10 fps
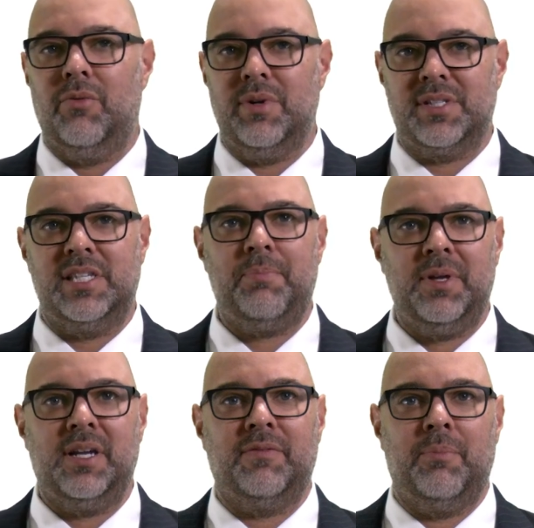
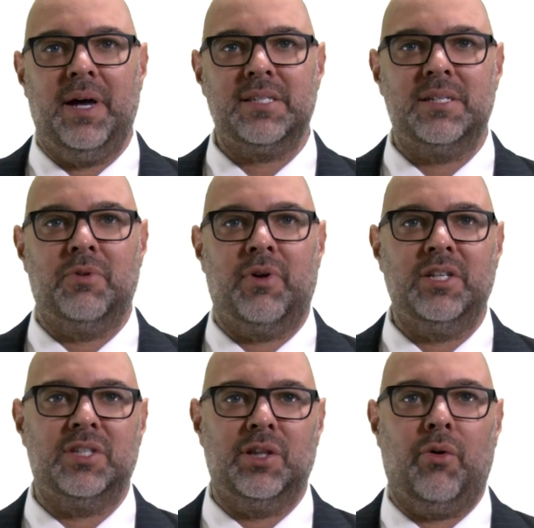recipient of the Best
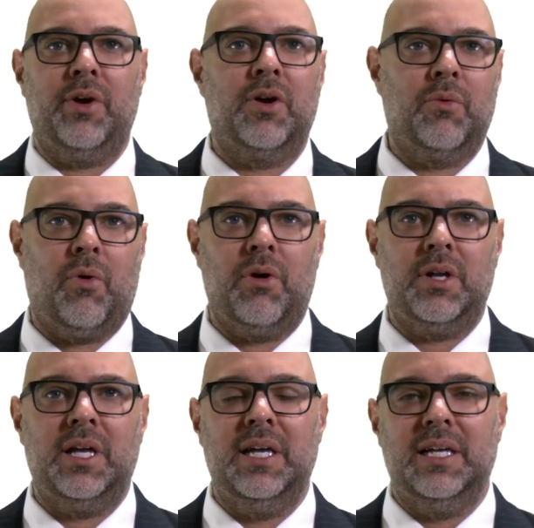Immigration Lawyer
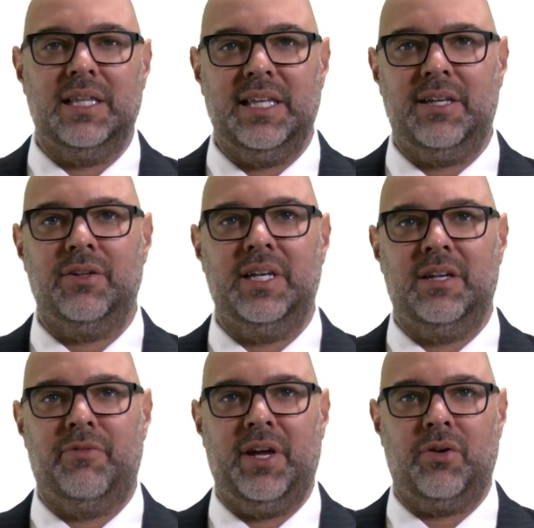Award, Legal
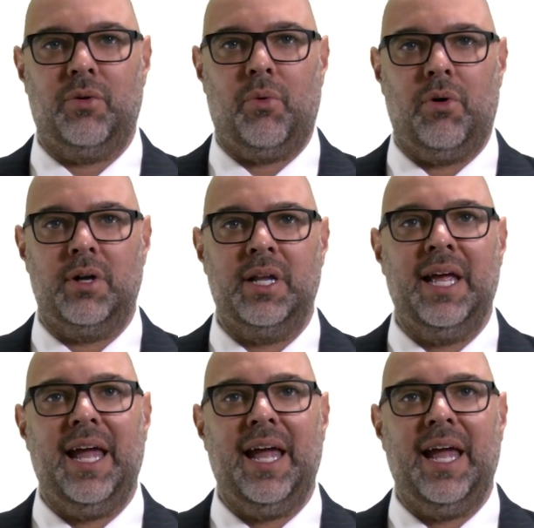Innovator Award,